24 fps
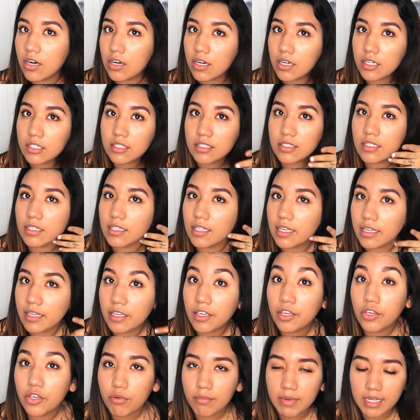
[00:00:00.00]
are still like
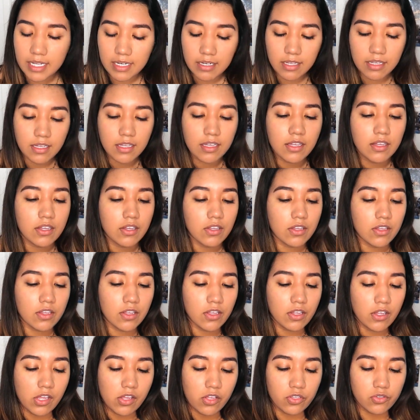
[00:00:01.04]
humid,
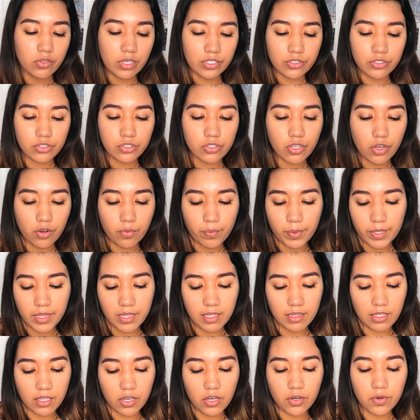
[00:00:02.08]
so I just go with
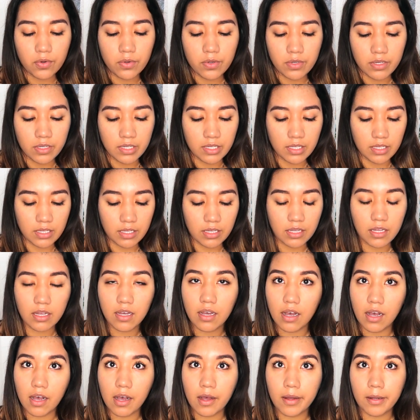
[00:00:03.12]
a low
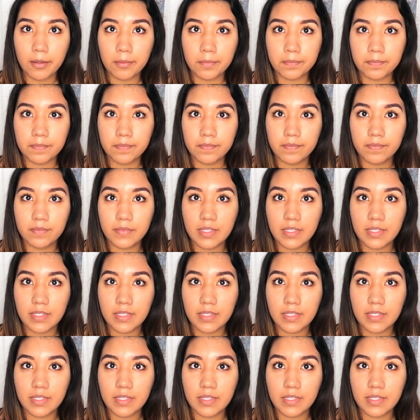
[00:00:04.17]
um,